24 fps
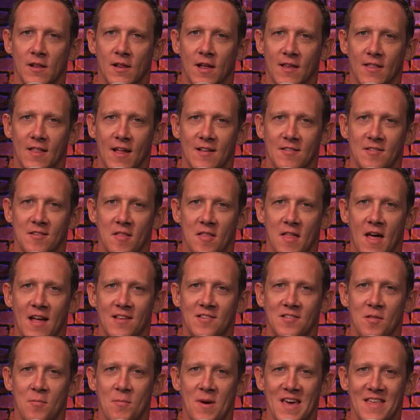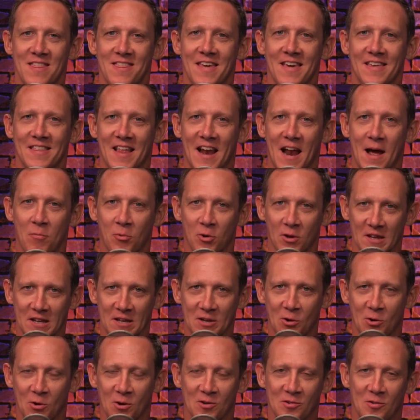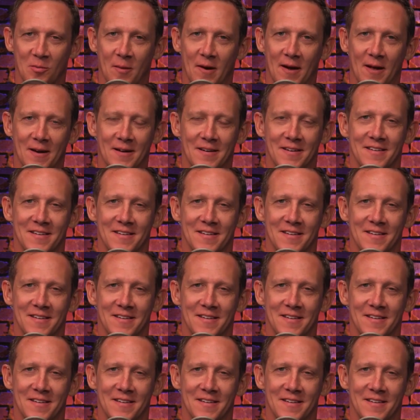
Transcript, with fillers: Like that's that's no, the main thing I, that I'm really curious about.